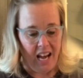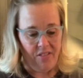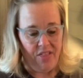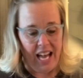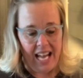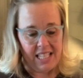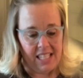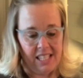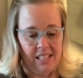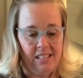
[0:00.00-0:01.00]

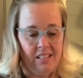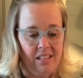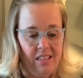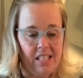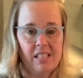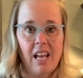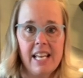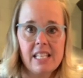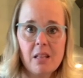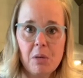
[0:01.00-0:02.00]
That's the
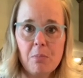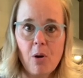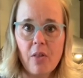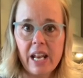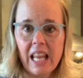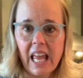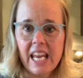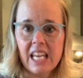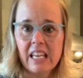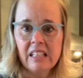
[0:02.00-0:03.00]
size of the meatball that I like.